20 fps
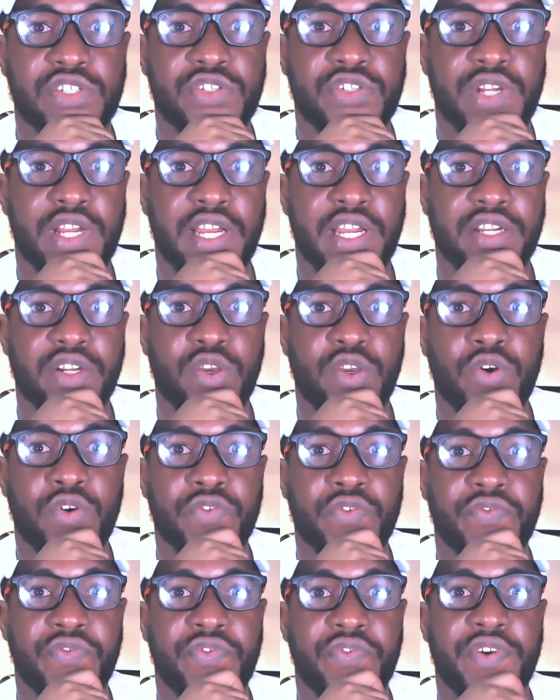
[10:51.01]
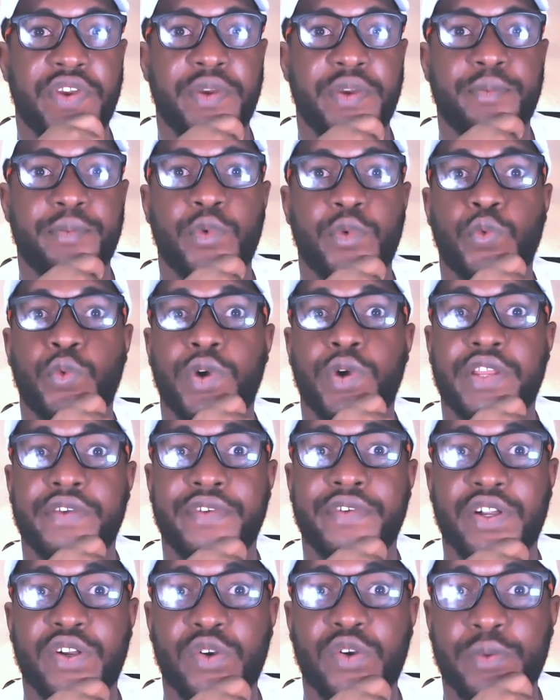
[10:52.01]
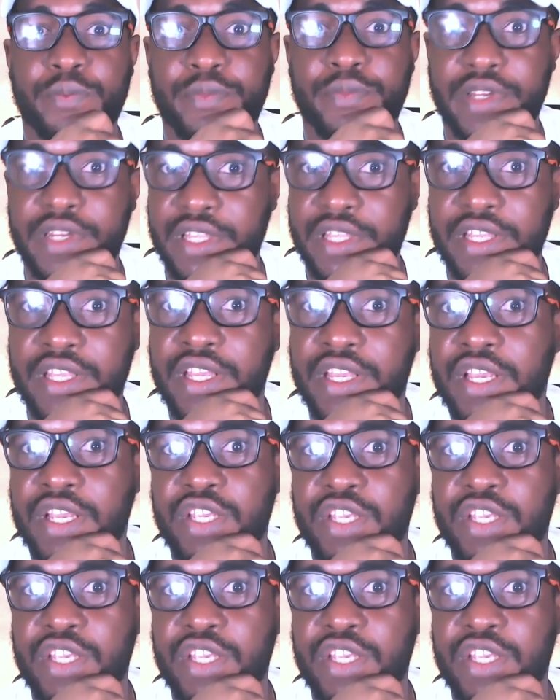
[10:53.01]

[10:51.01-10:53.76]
Try and confirm whatever company